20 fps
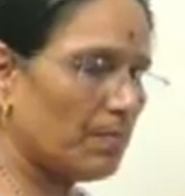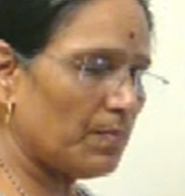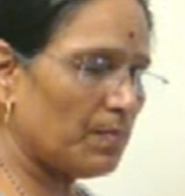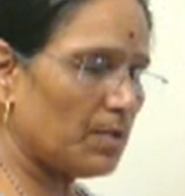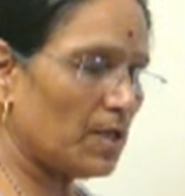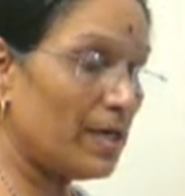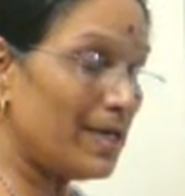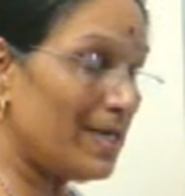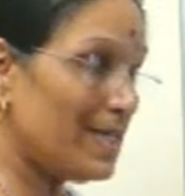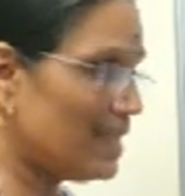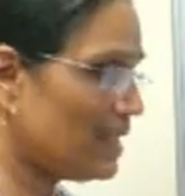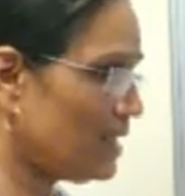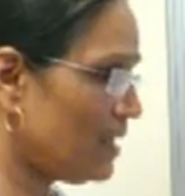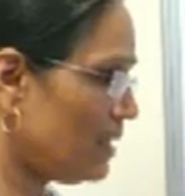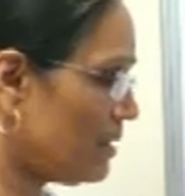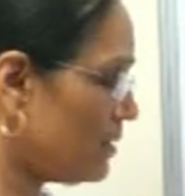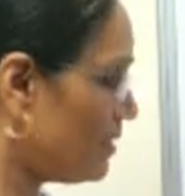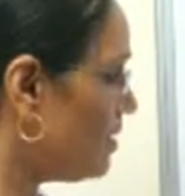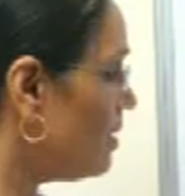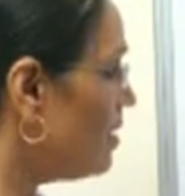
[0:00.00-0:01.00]

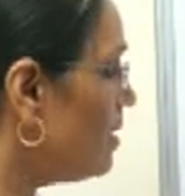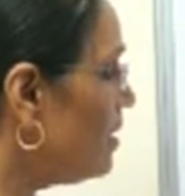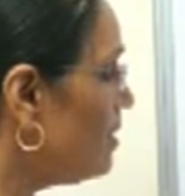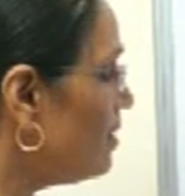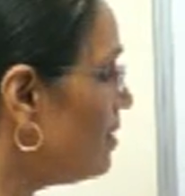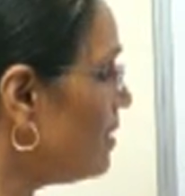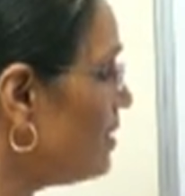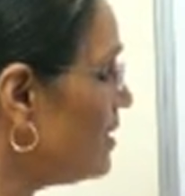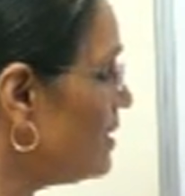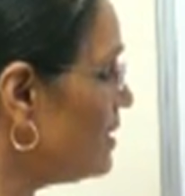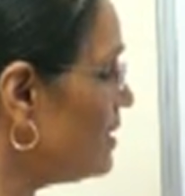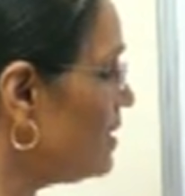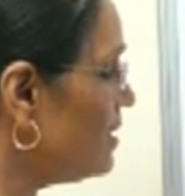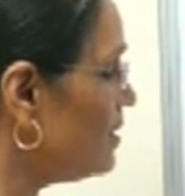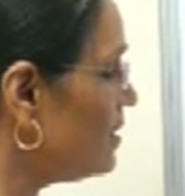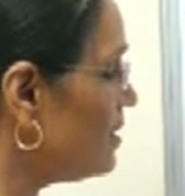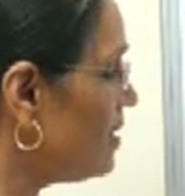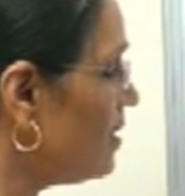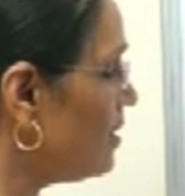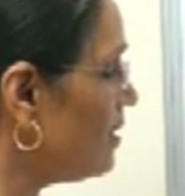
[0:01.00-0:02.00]
36, 36,
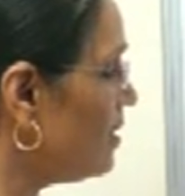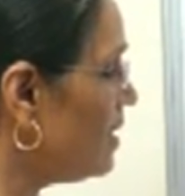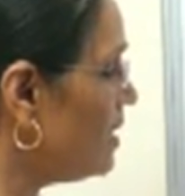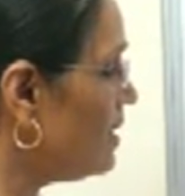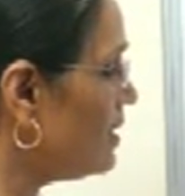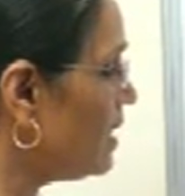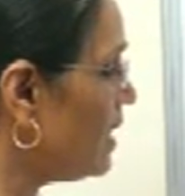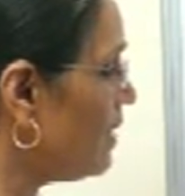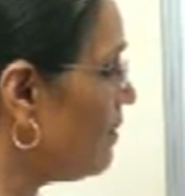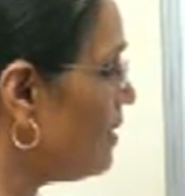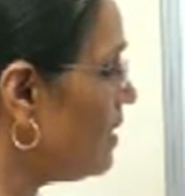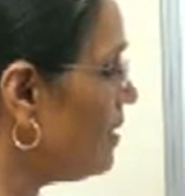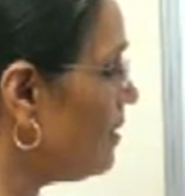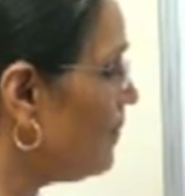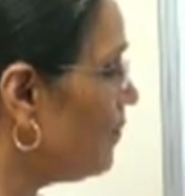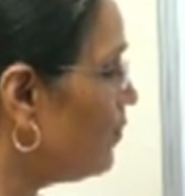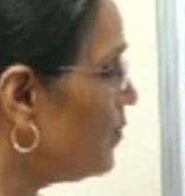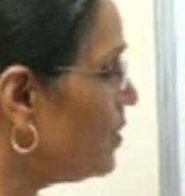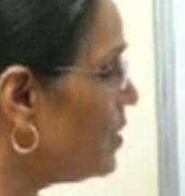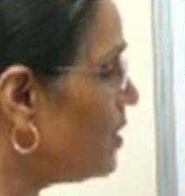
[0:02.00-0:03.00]
37,
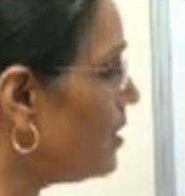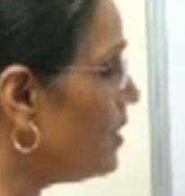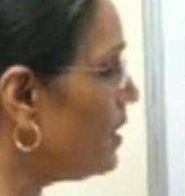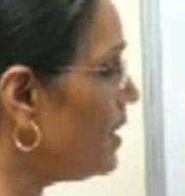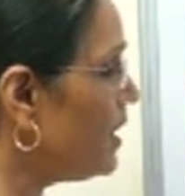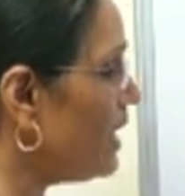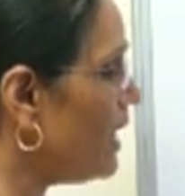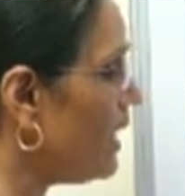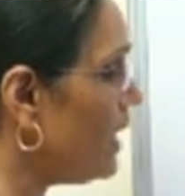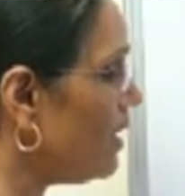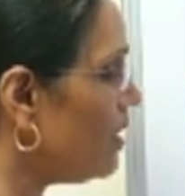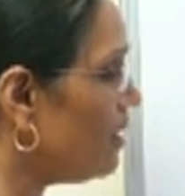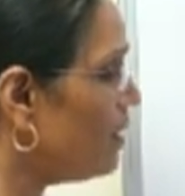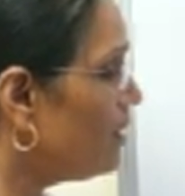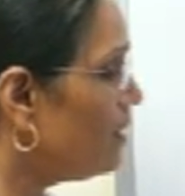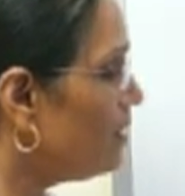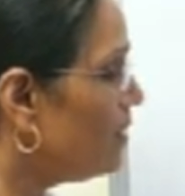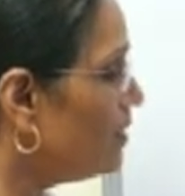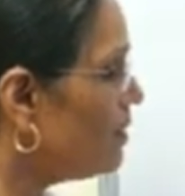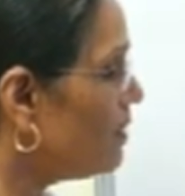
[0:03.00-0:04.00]
38,
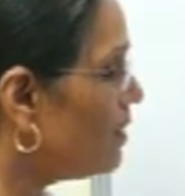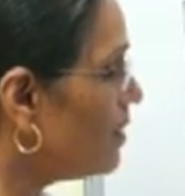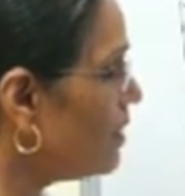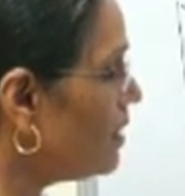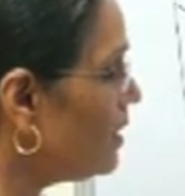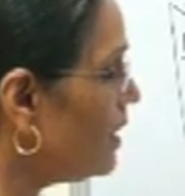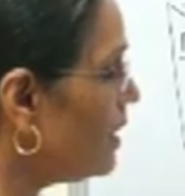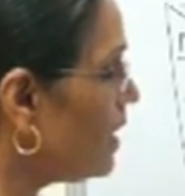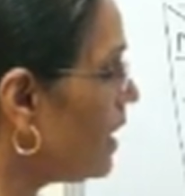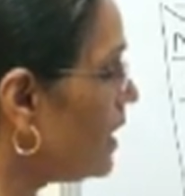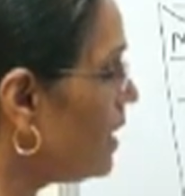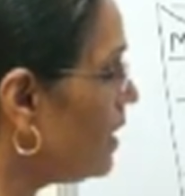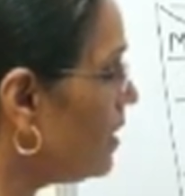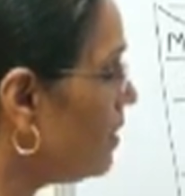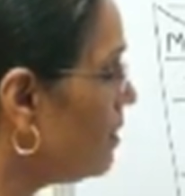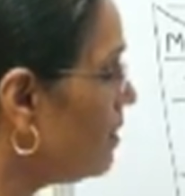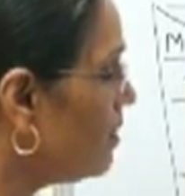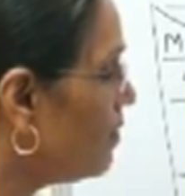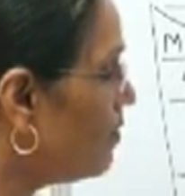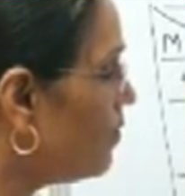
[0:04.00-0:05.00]
39,
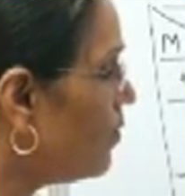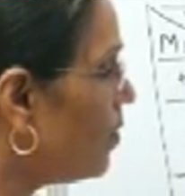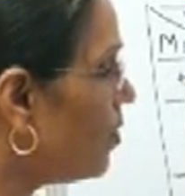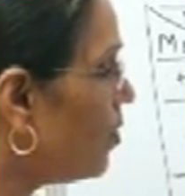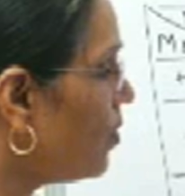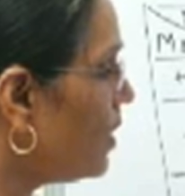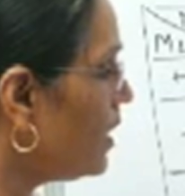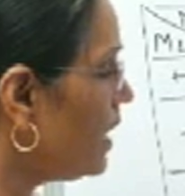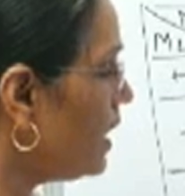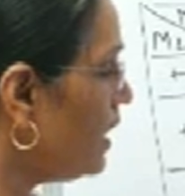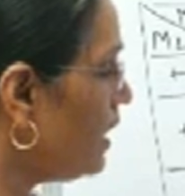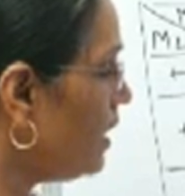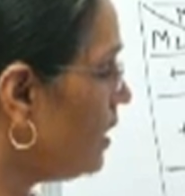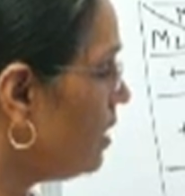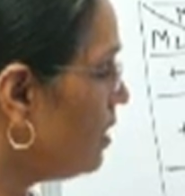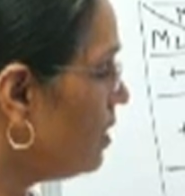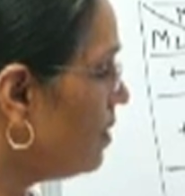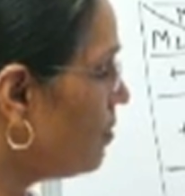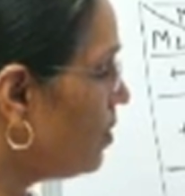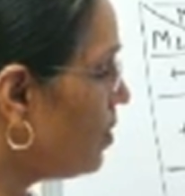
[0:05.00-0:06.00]
40,
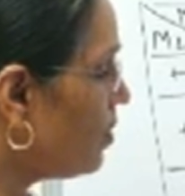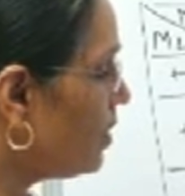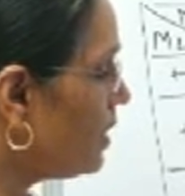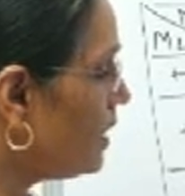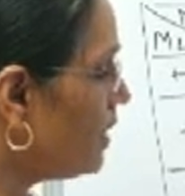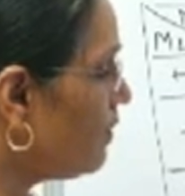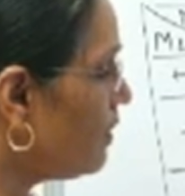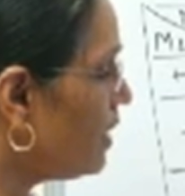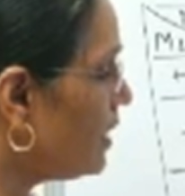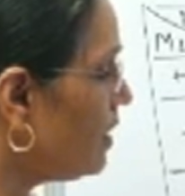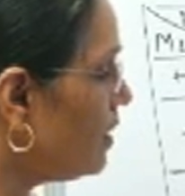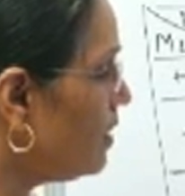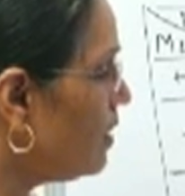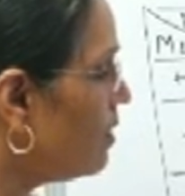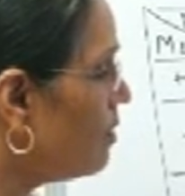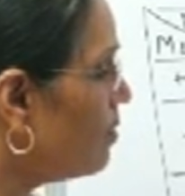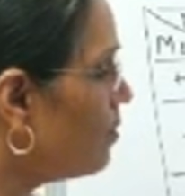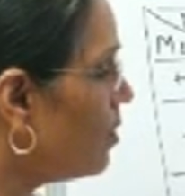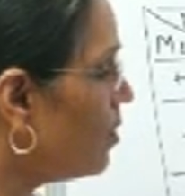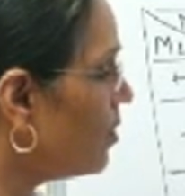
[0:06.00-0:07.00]
41,
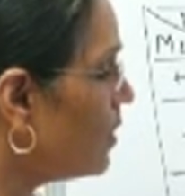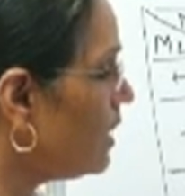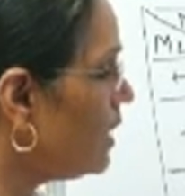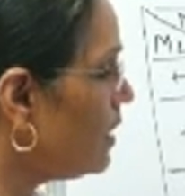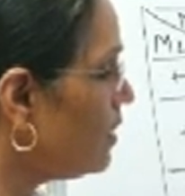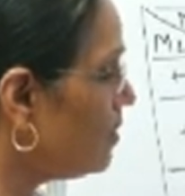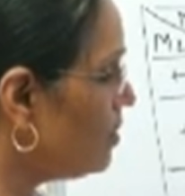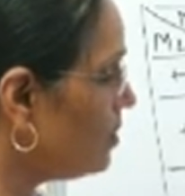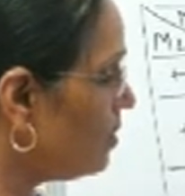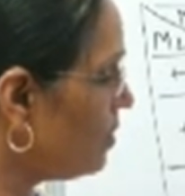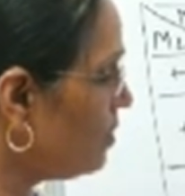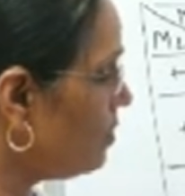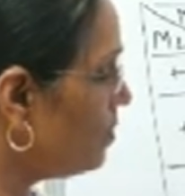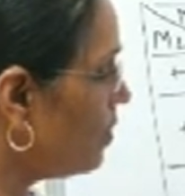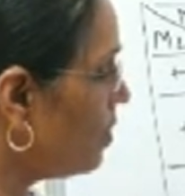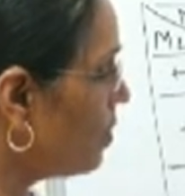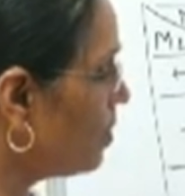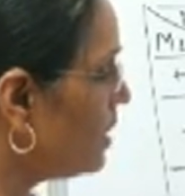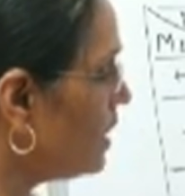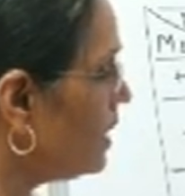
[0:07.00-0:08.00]
42,
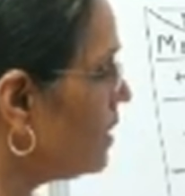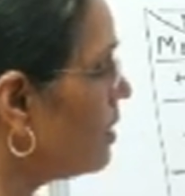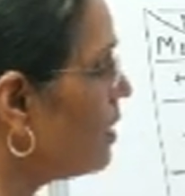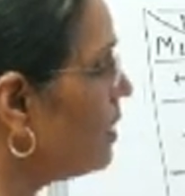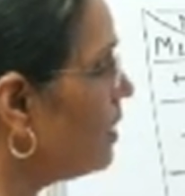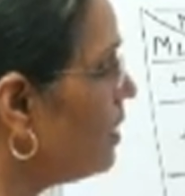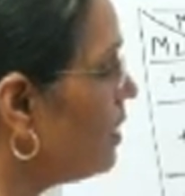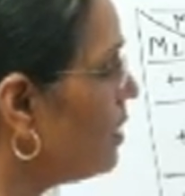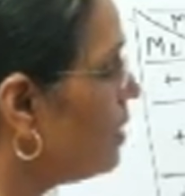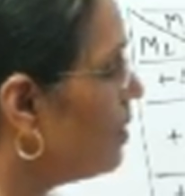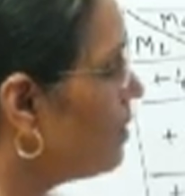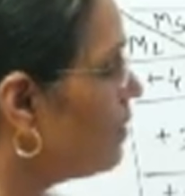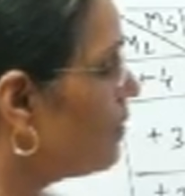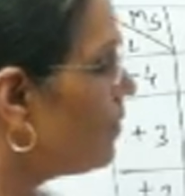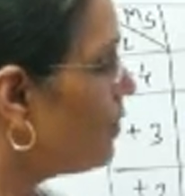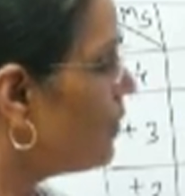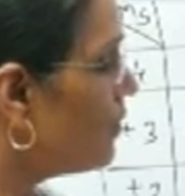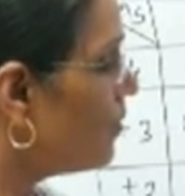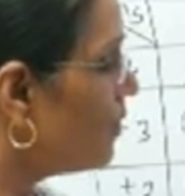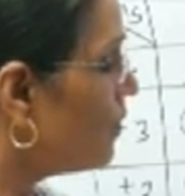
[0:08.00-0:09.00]
43,
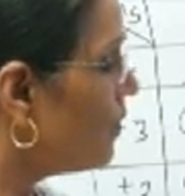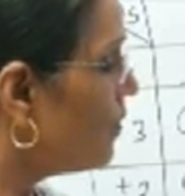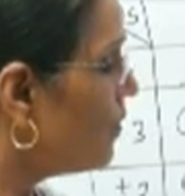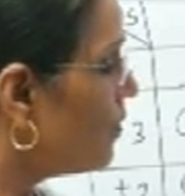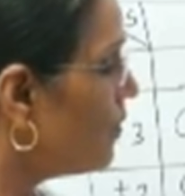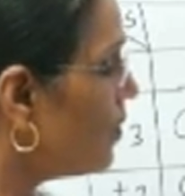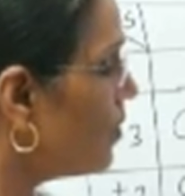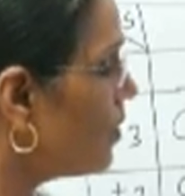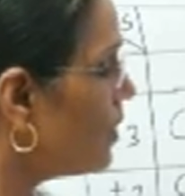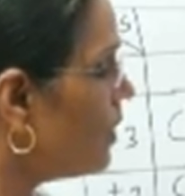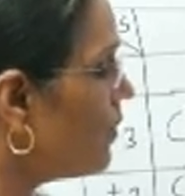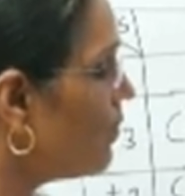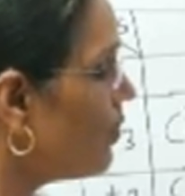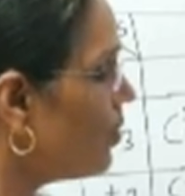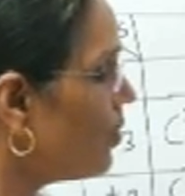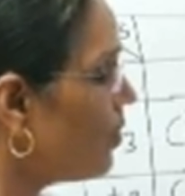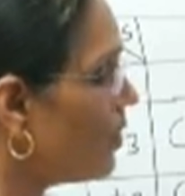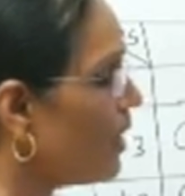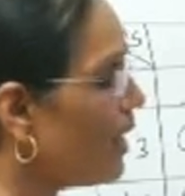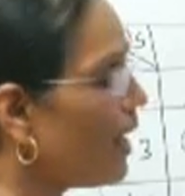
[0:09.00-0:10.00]

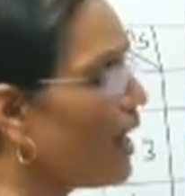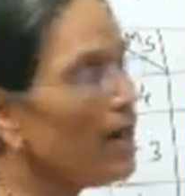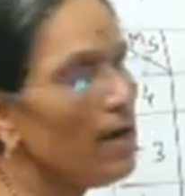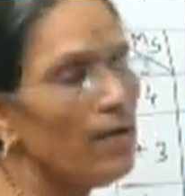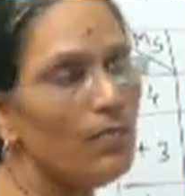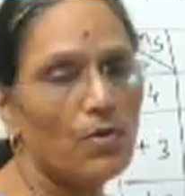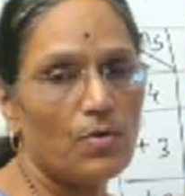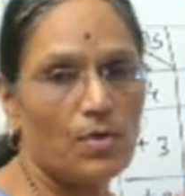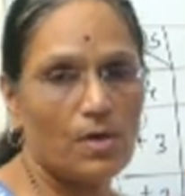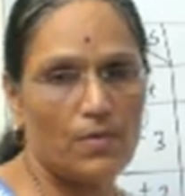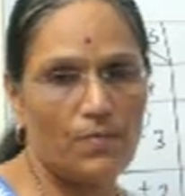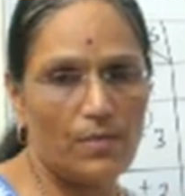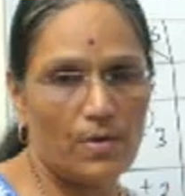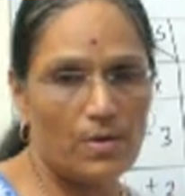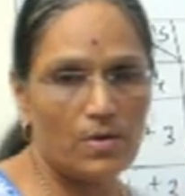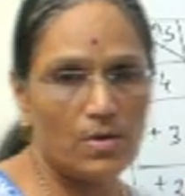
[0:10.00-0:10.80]
44 and 45.